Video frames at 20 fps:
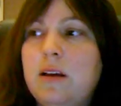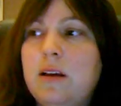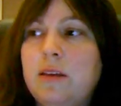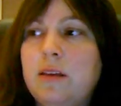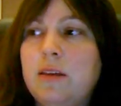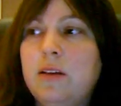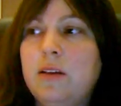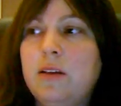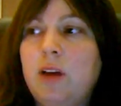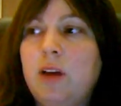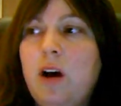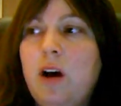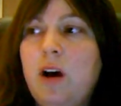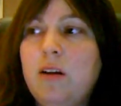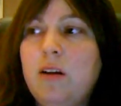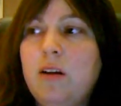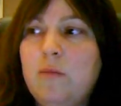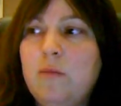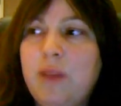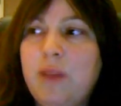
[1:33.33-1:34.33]
The
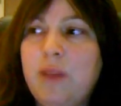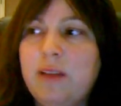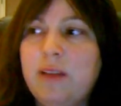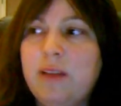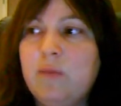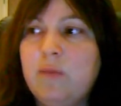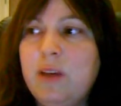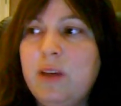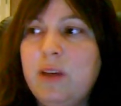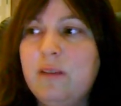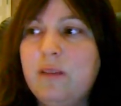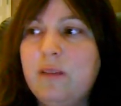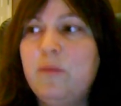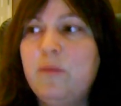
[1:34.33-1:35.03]
log base b of